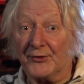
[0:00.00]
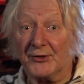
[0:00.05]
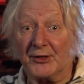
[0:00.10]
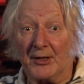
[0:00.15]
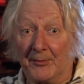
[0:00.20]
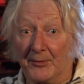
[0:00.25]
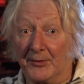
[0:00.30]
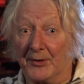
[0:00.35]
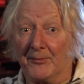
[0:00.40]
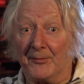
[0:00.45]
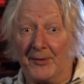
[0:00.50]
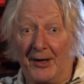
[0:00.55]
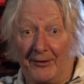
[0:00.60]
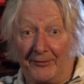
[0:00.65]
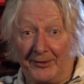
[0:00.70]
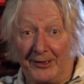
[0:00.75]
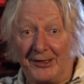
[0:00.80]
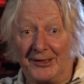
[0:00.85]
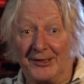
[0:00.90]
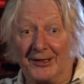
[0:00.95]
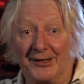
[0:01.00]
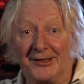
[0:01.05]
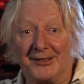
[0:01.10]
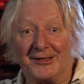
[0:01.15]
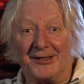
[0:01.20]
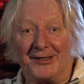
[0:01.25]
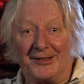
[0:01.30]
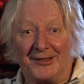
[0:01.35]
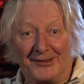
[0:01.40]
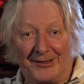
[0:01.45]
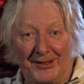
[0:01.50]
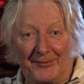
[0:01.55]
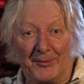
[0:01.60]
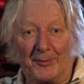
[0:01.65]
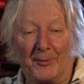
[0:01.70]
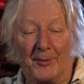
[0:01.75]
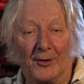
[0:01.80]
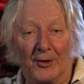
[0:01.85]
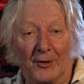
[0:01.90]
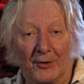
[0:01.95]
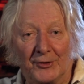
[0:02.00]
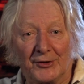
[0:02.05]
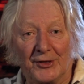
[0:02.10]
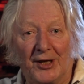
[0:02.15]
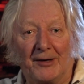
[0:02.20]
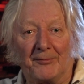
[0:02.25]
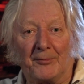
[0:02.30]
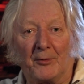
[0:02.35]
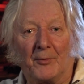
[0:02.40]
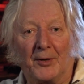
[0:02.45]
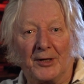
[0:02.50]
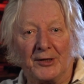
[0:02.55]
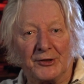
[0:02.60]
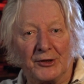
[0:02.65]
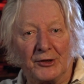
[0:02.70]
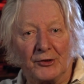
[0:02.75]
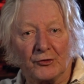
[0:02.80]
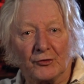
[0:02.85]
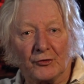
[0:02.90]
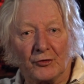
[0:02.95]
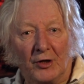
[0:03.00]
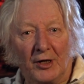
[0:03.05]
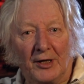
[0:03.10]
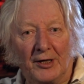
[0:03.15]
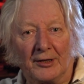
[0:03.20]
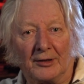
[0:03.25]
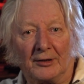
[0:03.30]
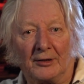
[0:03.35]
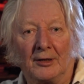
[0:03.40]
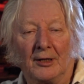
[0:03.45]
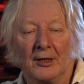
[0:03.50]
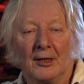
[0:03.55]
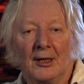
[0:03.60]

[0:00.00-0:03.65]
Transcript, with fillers: some of them now indicted, some of them locked up awaiting trial.